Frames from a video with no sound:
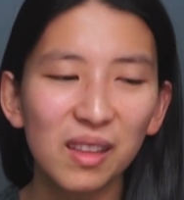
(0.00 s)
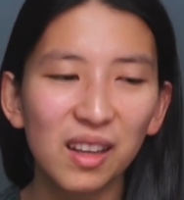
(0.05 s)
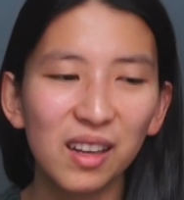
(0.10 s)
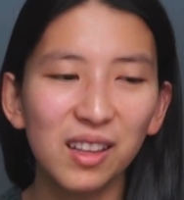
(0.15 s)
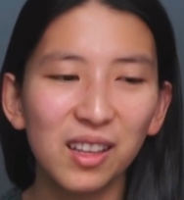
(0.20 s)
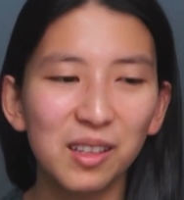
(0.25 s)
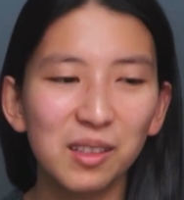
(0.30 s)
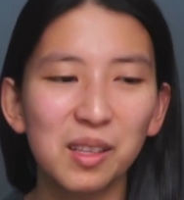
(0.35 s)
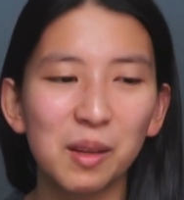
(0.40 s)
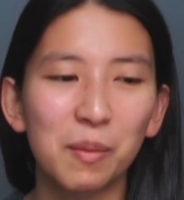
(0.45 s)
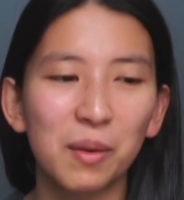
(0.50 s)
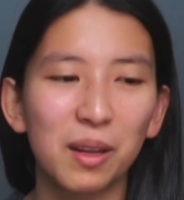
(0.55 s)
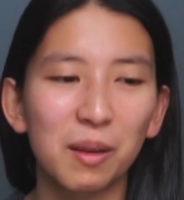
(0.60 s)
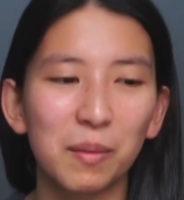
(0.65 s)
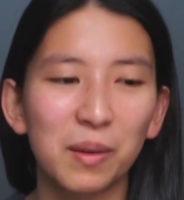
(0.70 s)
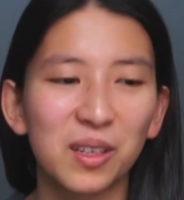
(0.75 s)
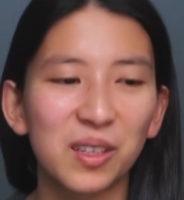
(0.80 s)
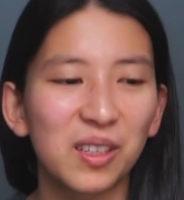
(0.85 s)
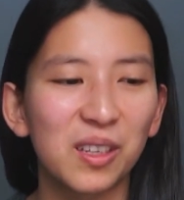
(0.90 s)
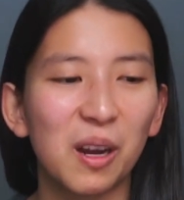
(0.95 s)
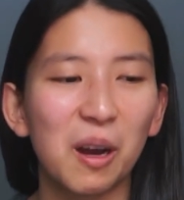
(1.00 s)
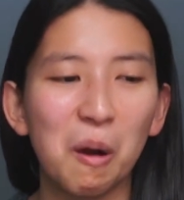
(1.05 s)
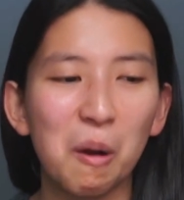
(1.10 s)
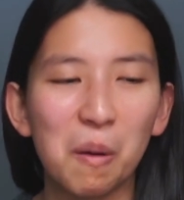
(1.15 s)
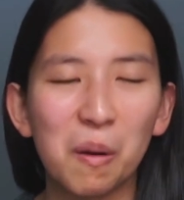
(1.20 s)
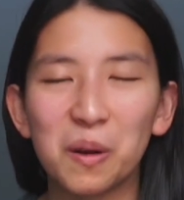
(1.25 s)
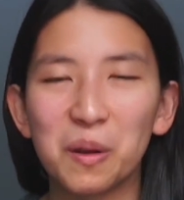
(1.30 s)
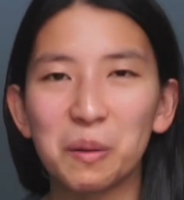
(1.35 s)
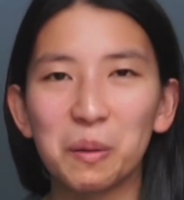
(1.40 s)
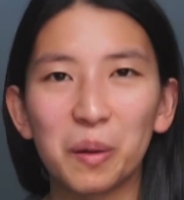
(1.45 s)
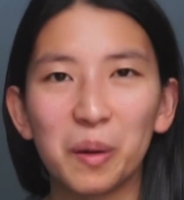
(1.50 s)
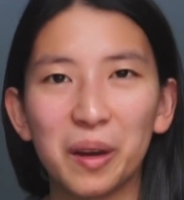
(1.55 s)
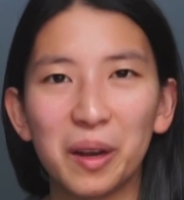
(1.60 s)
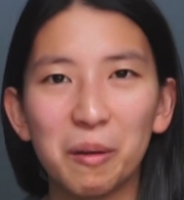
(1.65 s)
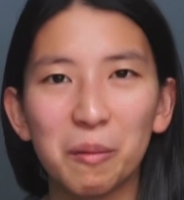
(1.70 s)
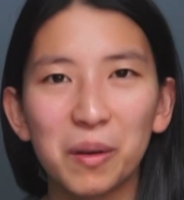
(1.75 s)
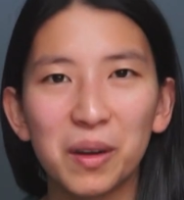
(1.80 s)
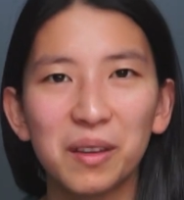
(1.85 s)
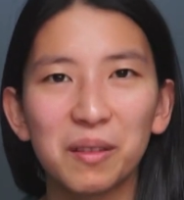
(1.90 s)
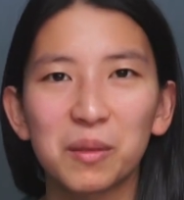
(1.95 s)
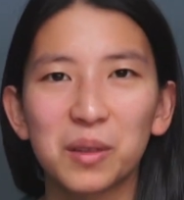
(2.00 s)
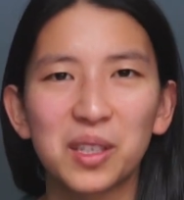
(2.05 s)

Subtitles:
And then somebody had mentioned, oh, are you a nitwit?